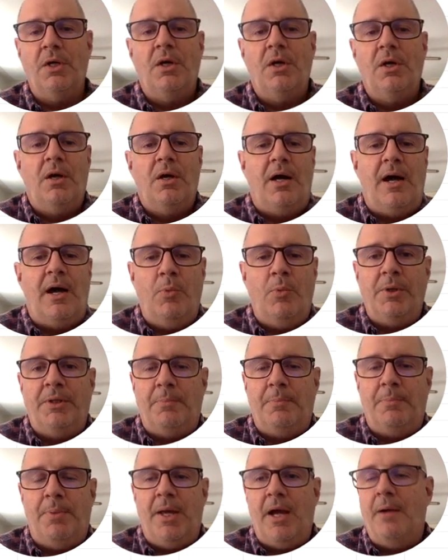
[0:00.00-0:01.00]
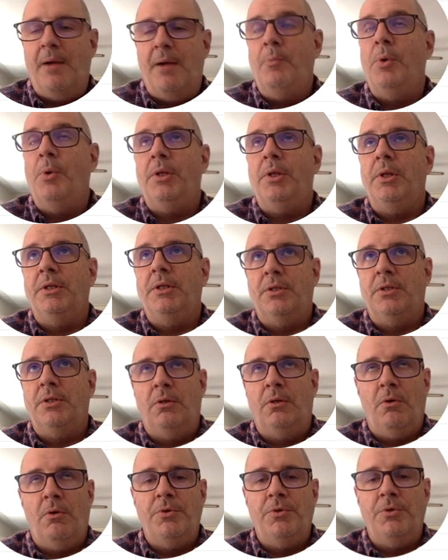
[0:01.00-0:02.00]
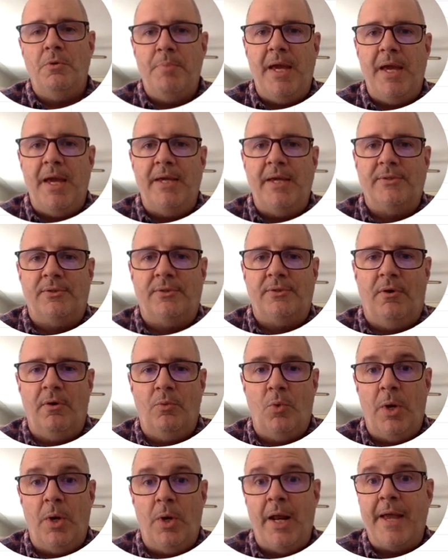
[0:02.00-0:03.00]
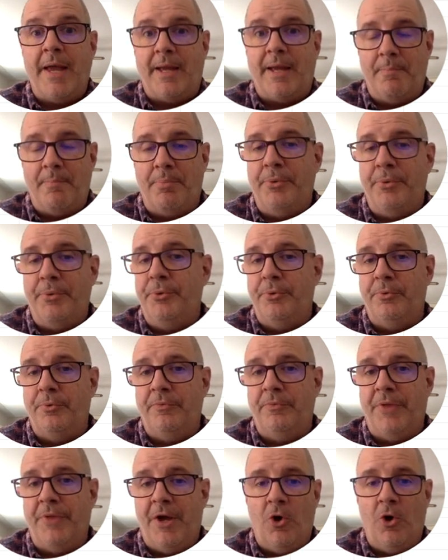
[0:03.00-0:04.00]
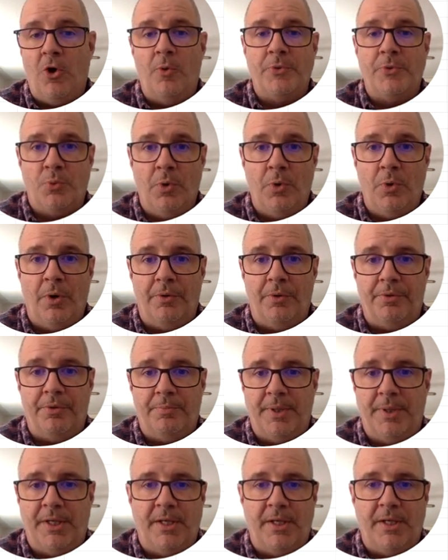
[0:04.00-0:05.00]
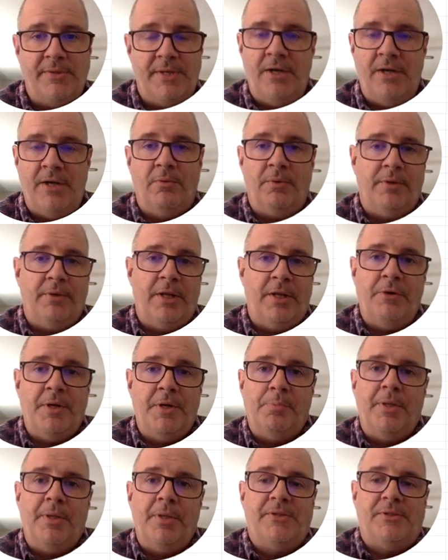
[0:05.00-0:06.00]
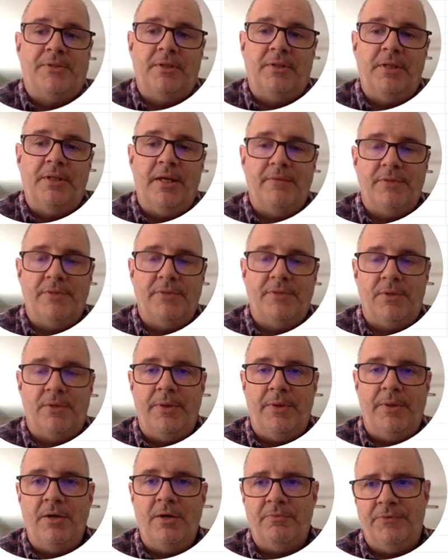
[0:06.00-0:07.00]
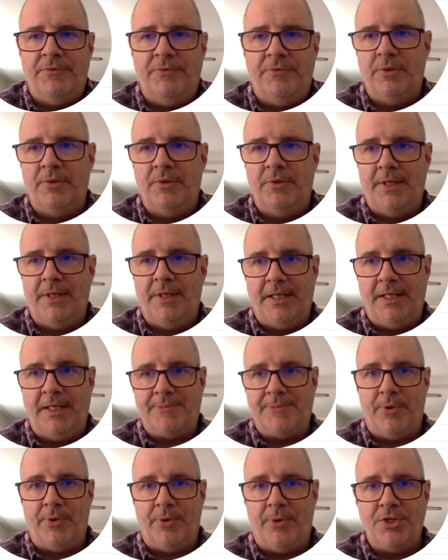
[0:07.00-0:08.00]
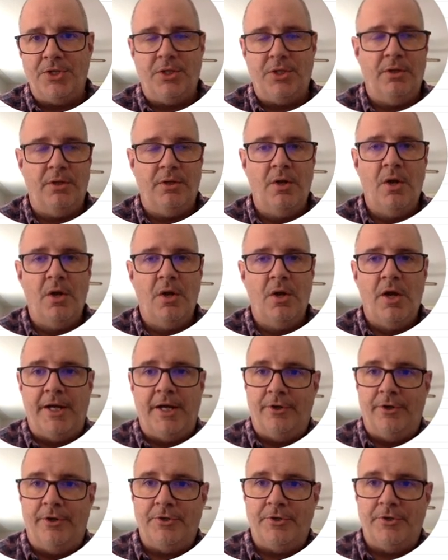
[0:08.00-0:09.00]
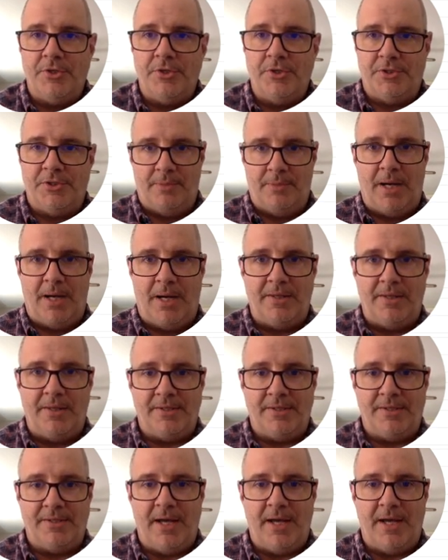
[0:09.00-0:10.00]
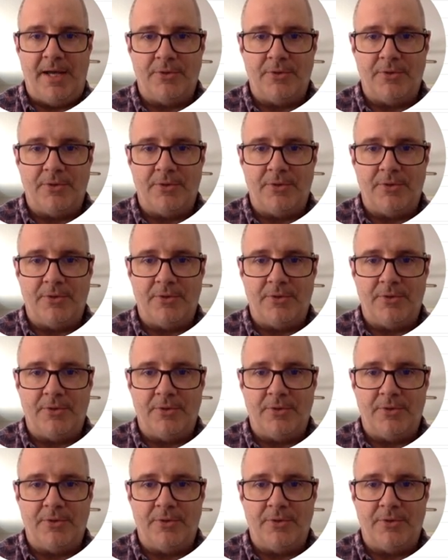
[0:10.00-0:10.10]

I'm willing to loan you based on what I can prove the home is worth, because they don't need a place to live. So they don't feel any desperation, any urgency to buy this house.